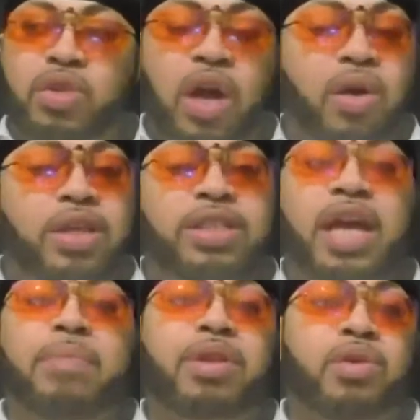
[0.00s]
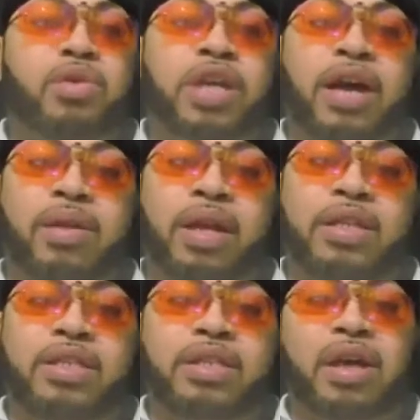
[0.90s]
all these type of news
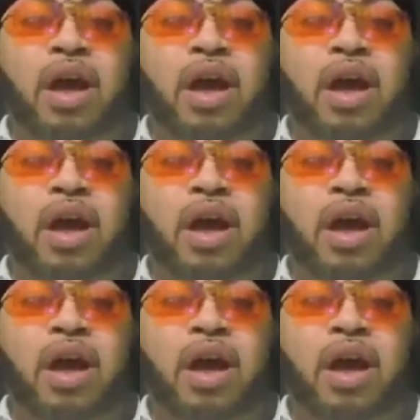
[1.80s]
outlets